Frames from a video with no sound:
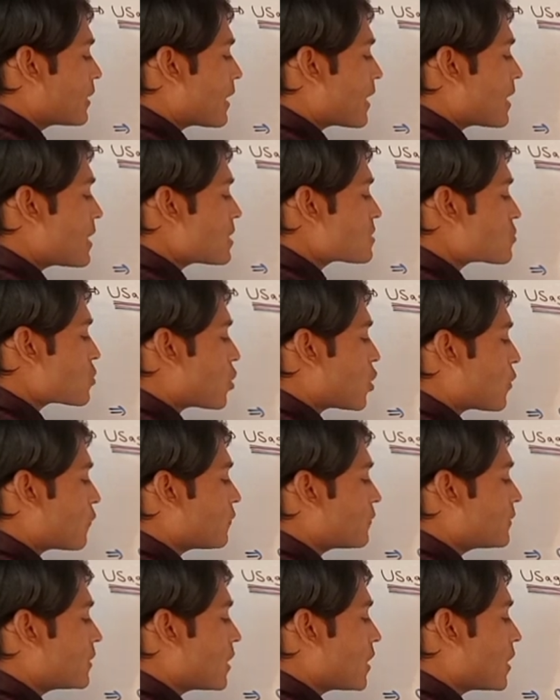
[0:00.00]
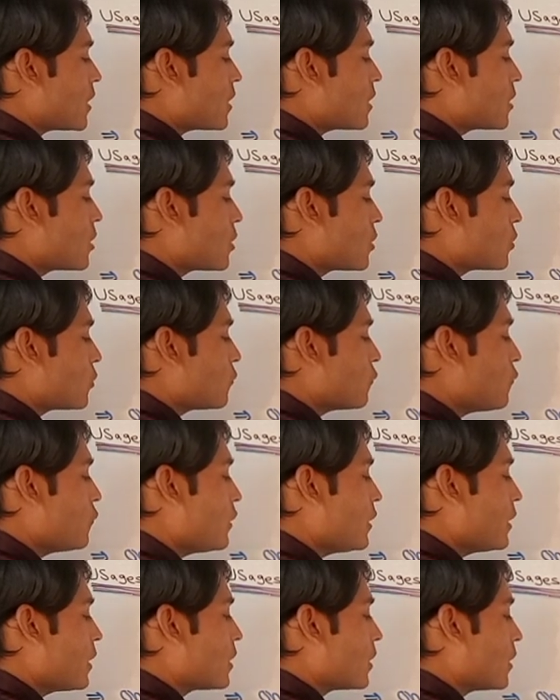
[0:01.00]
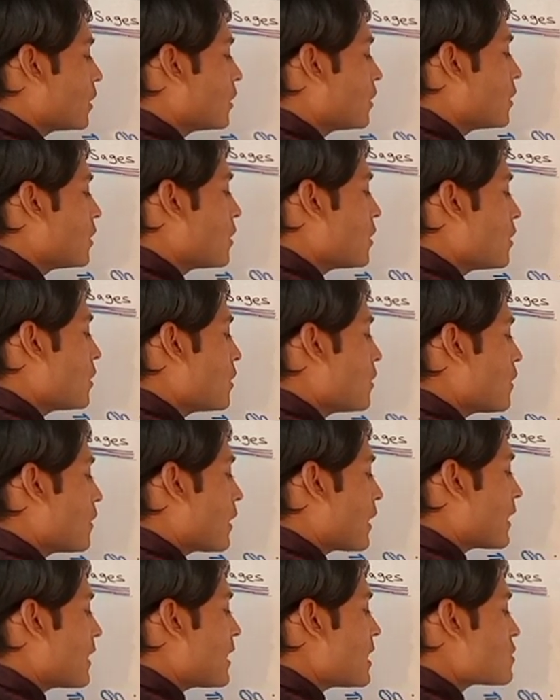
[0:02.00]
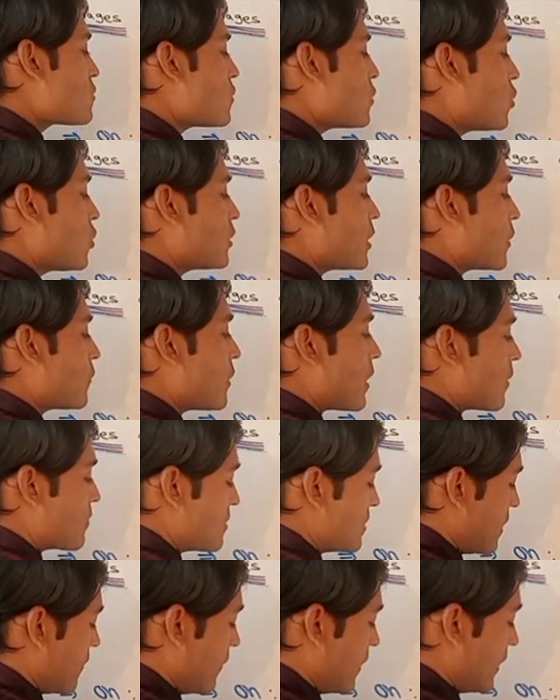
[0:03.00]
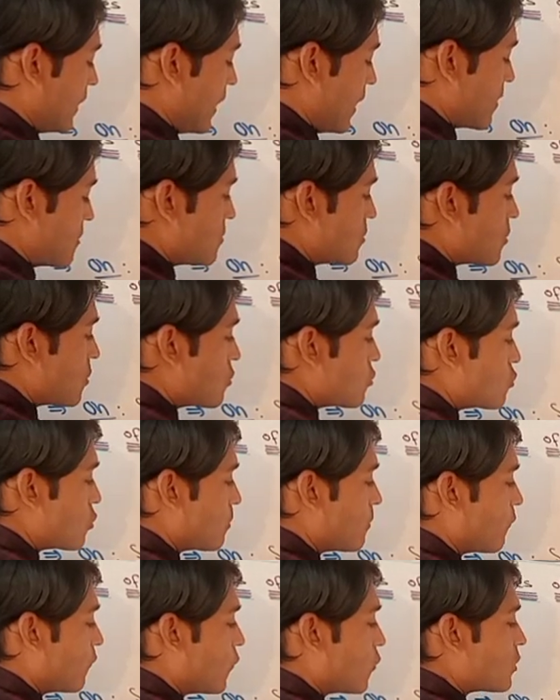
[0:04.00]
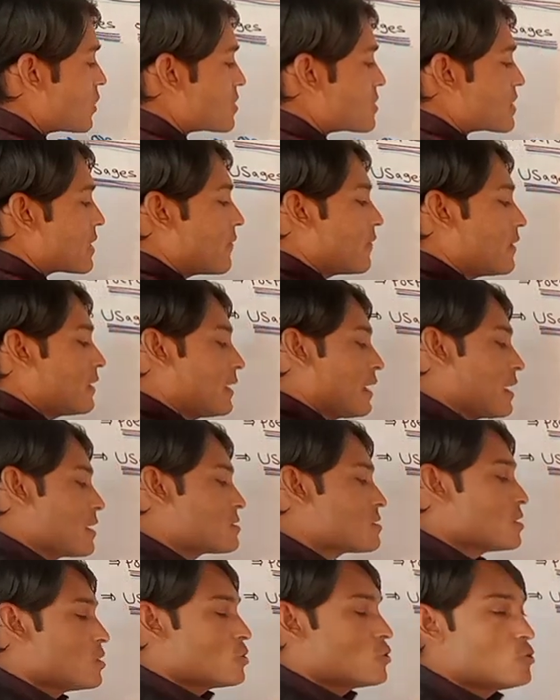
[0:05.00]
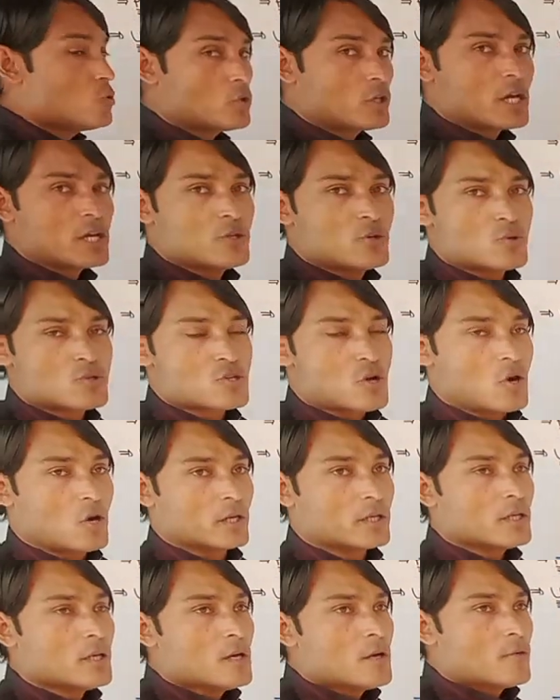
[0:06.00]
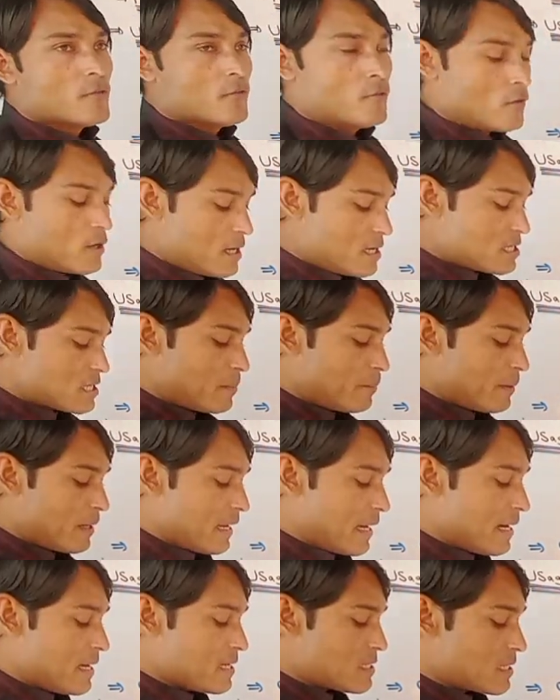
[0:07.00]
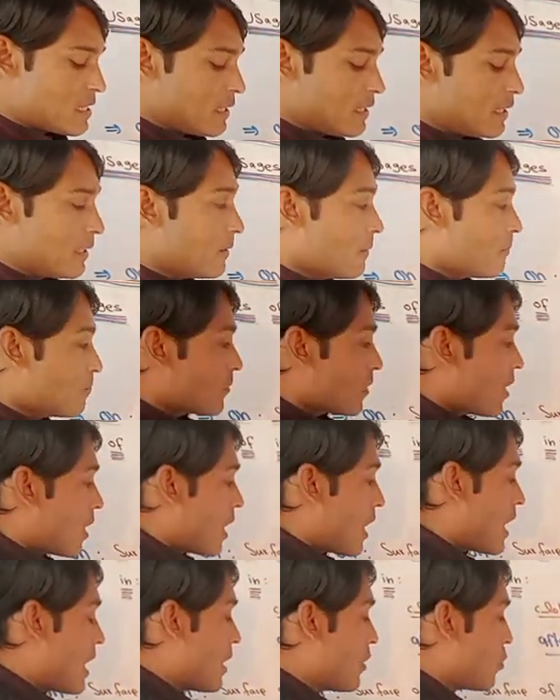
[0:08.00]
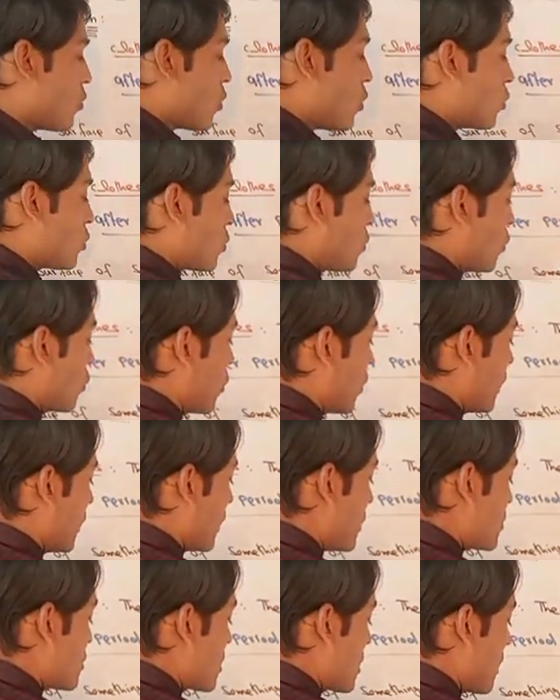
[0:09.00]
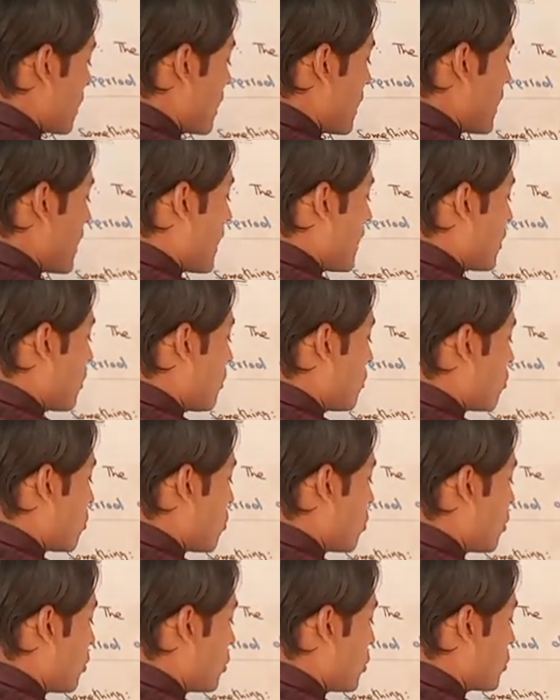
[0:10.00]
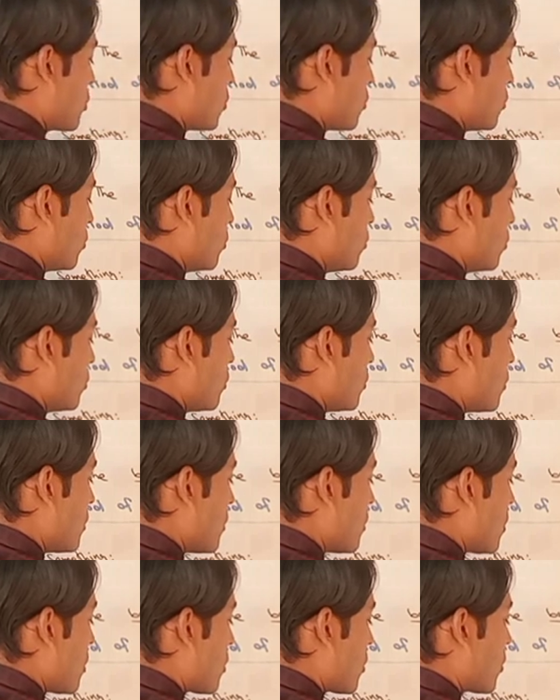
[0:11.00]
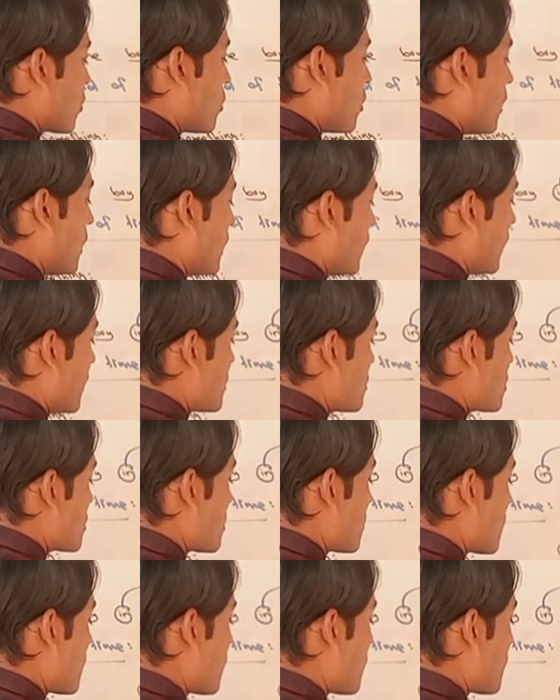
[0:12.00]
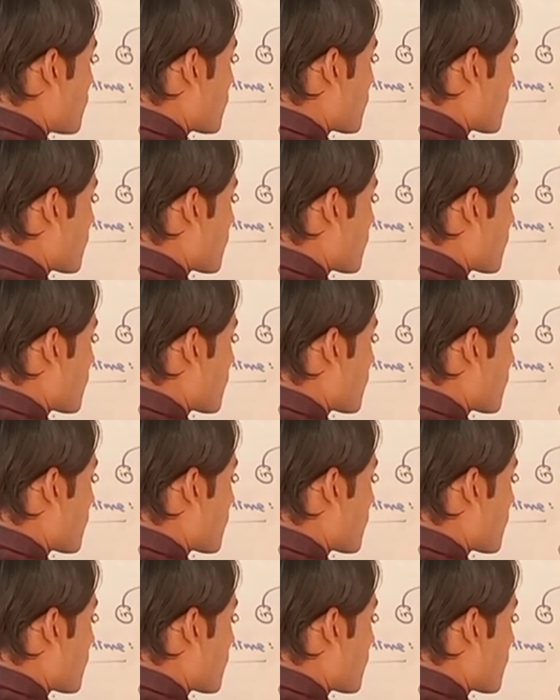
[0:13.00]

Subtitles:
Days of the week. And as we know that we have 7 days. So before the 7 days, you can use on. For example, I say that I go to college. I go to college